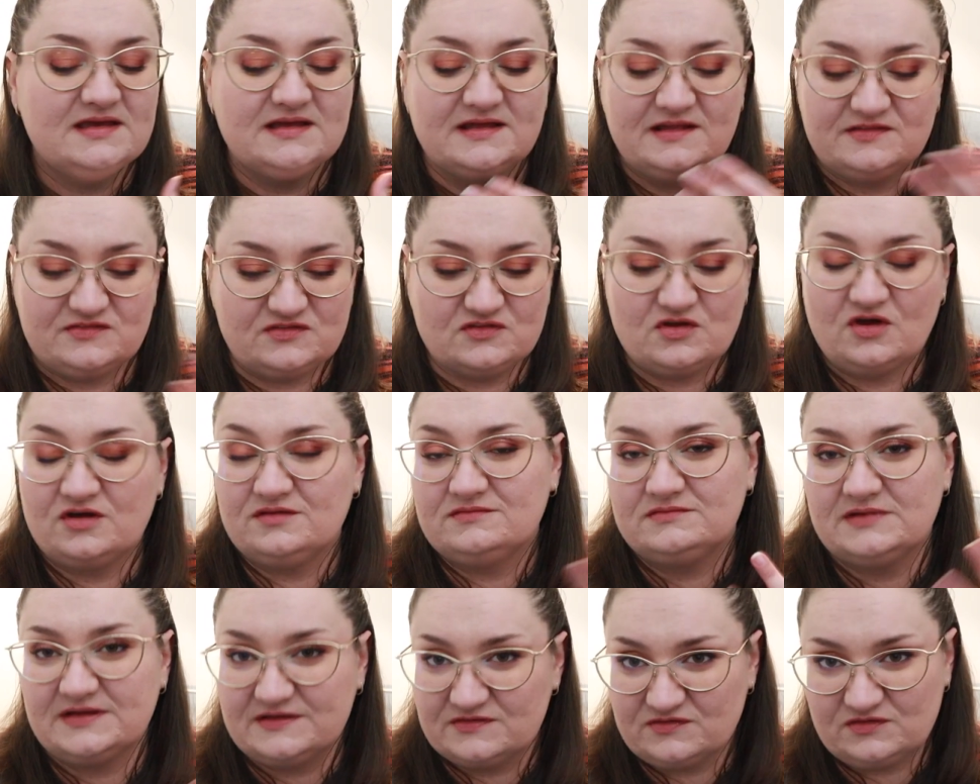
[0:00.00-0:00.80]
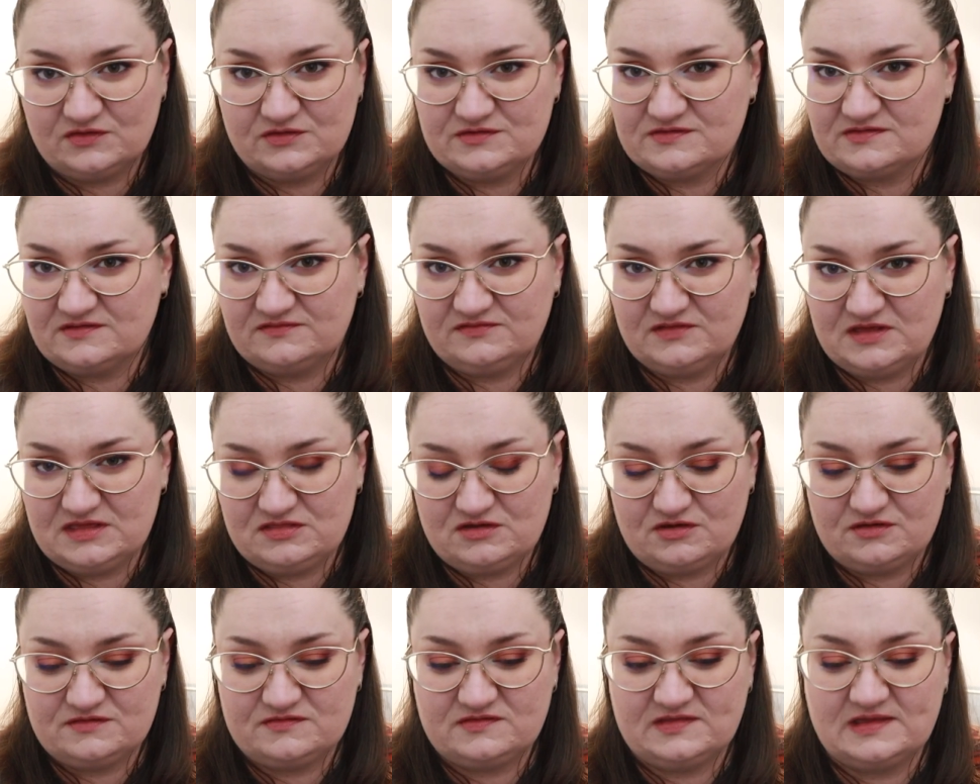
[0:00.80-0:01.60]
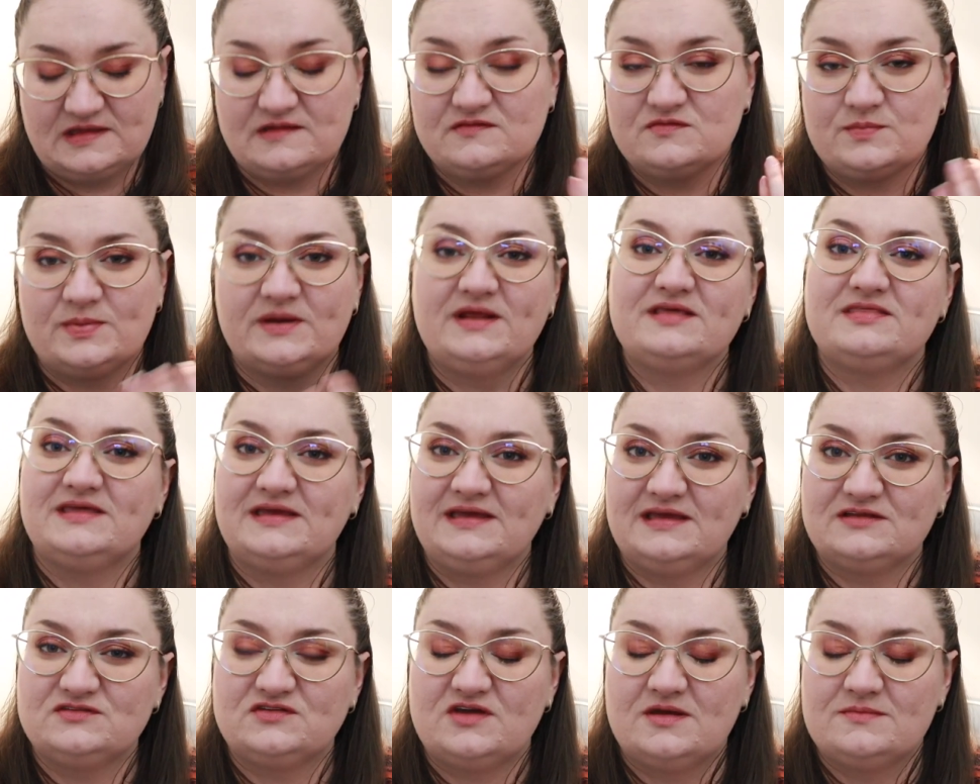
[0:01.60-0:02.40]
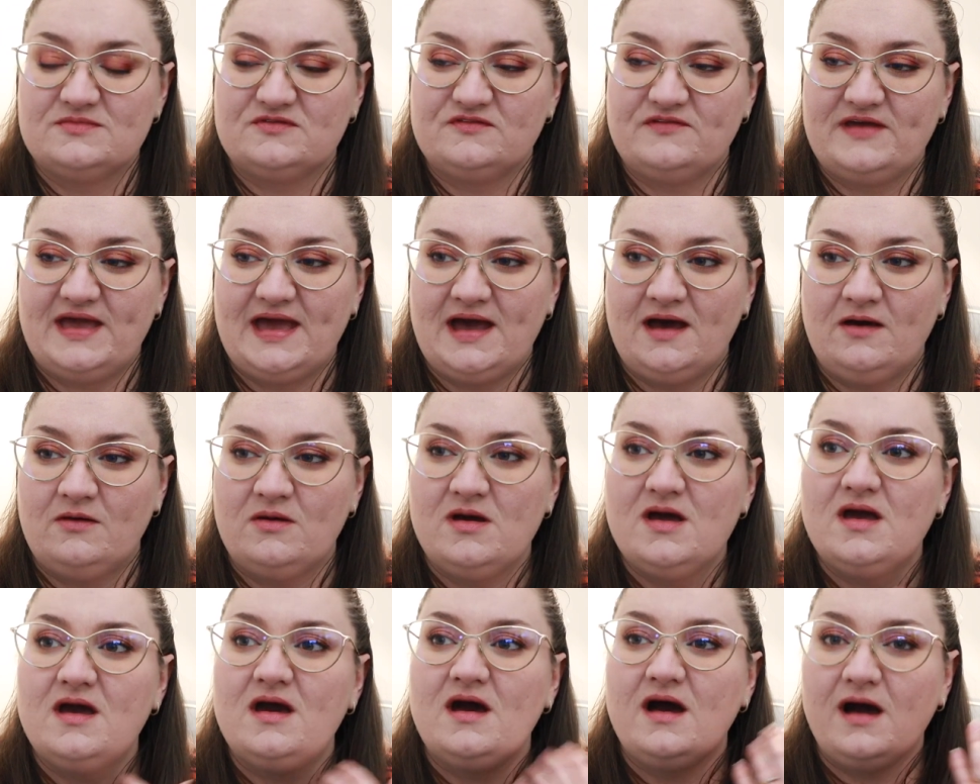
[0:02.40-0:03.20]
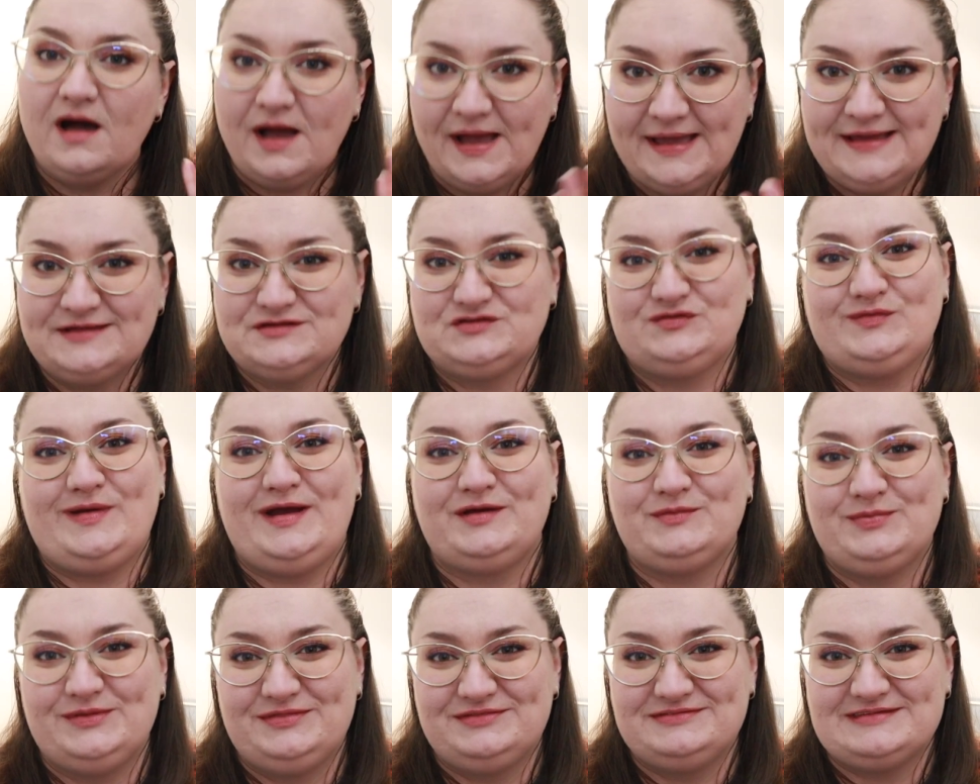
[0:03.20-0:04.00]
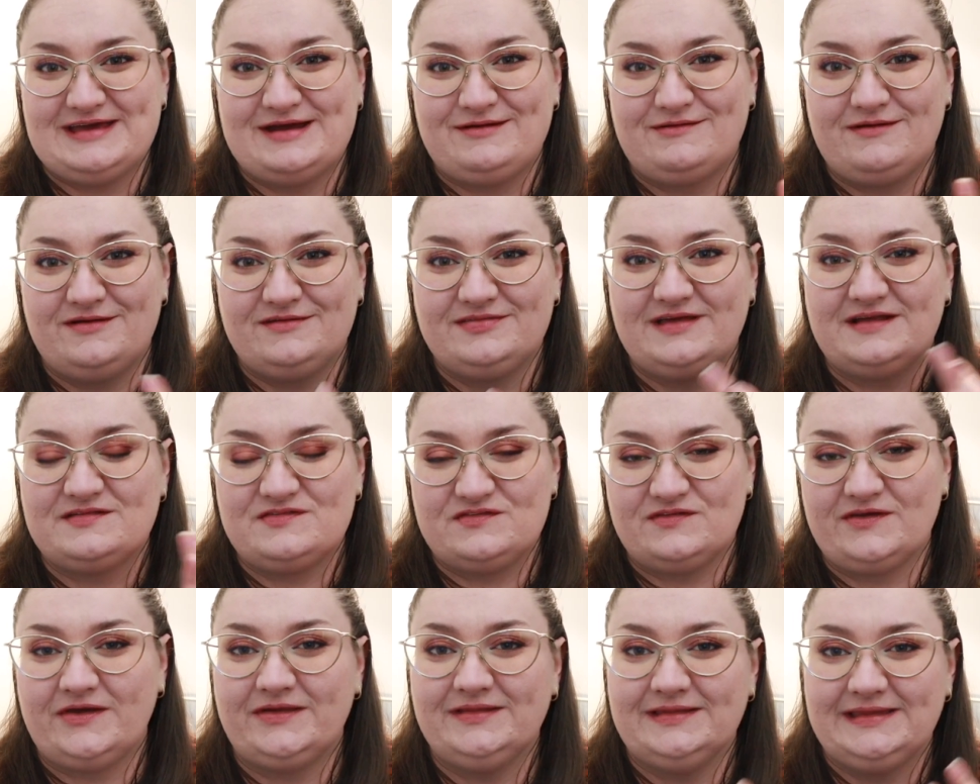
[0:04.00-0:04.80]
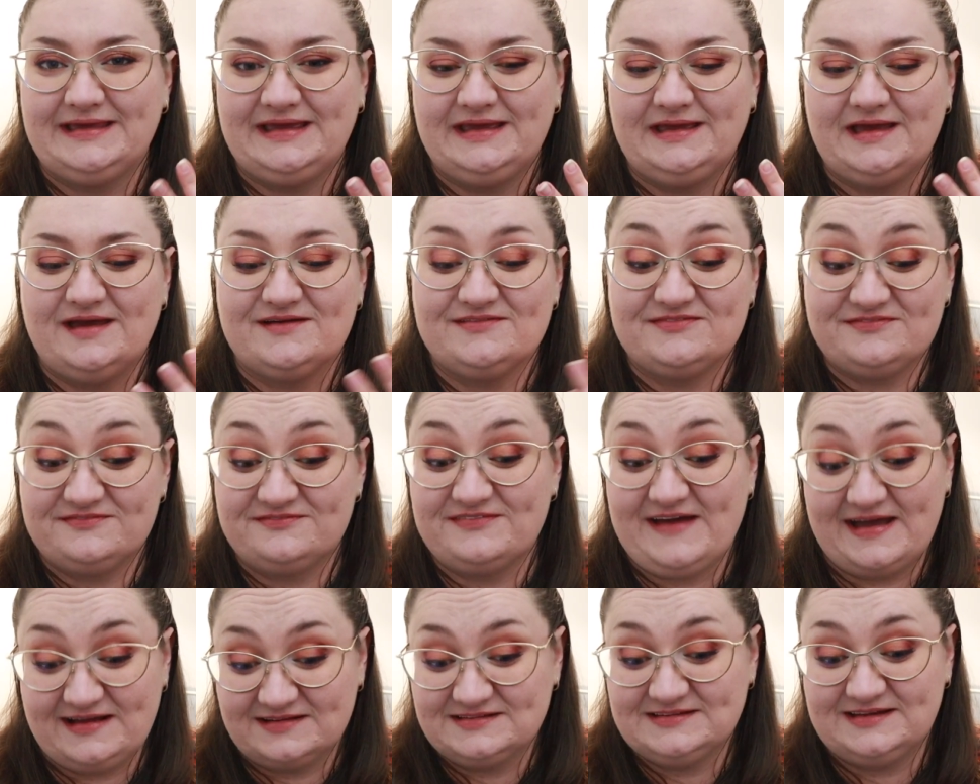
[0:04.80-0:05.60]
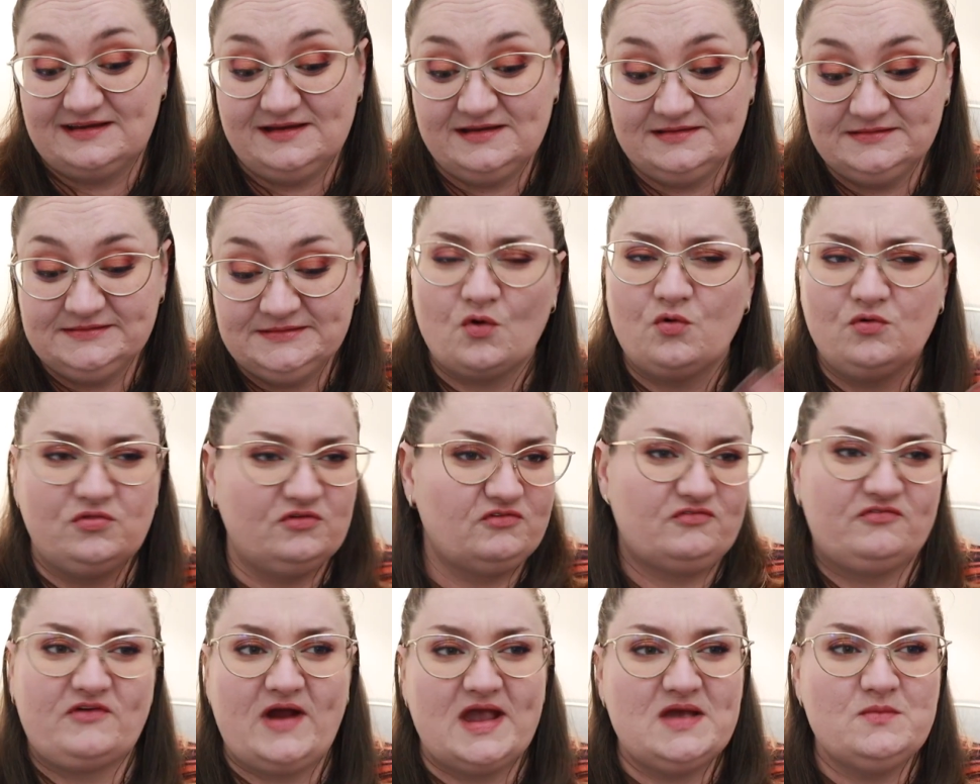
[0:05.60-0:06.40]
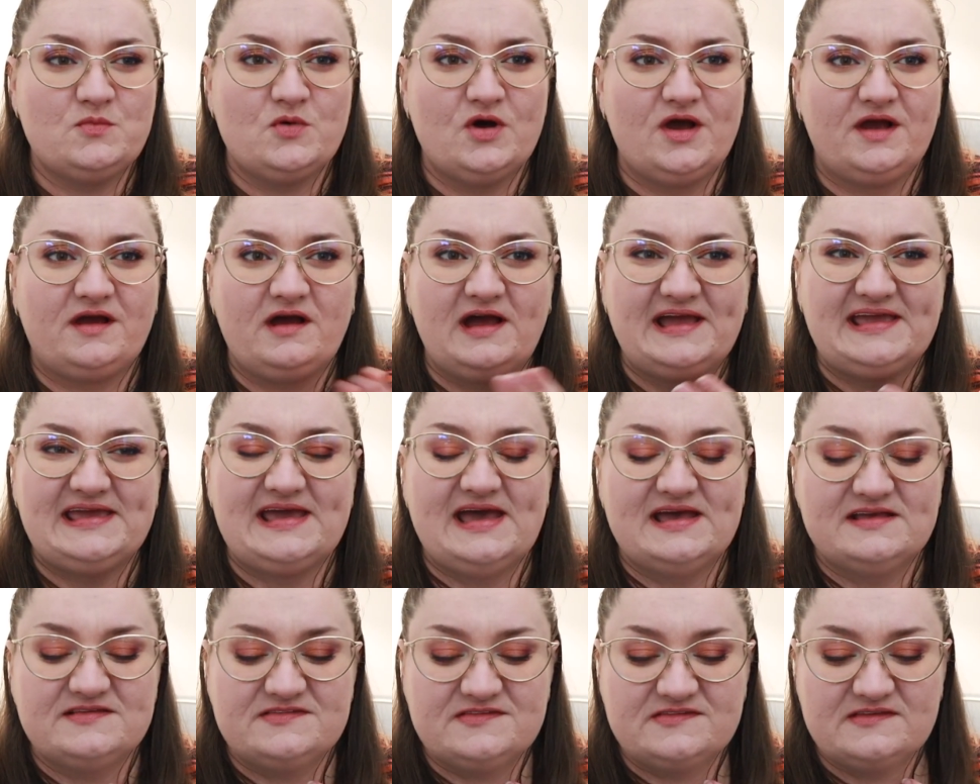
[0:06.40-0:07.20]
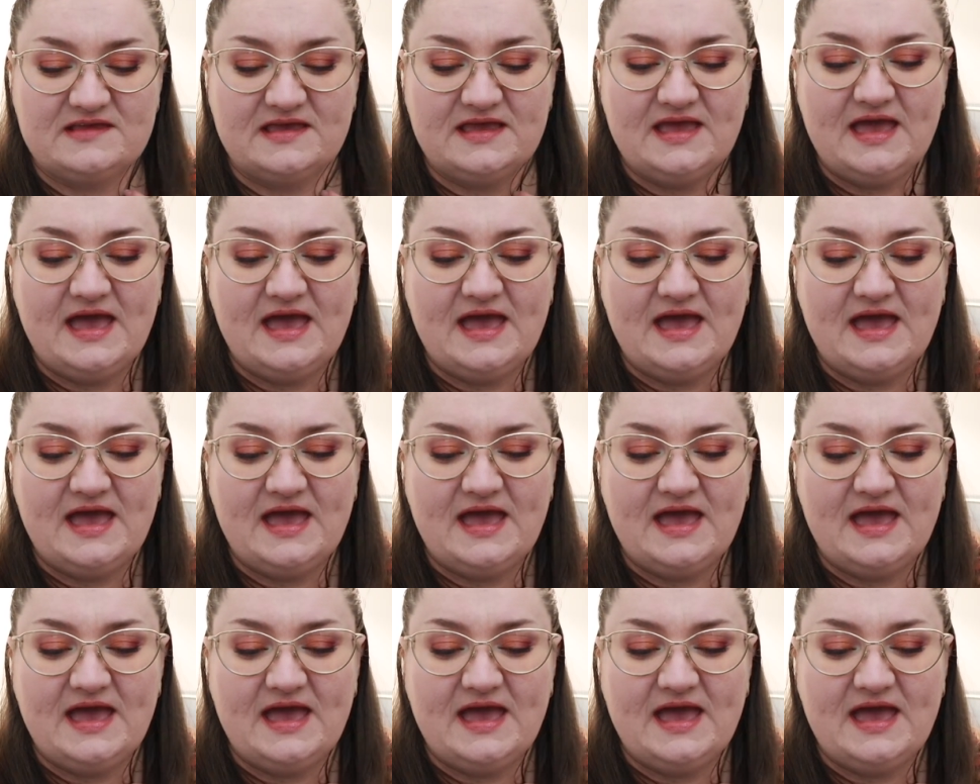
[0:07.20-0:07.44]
It's not exclusively those things, but I think in terms of how I interact with tarot, that's certainly a factor, or the framework, I guess.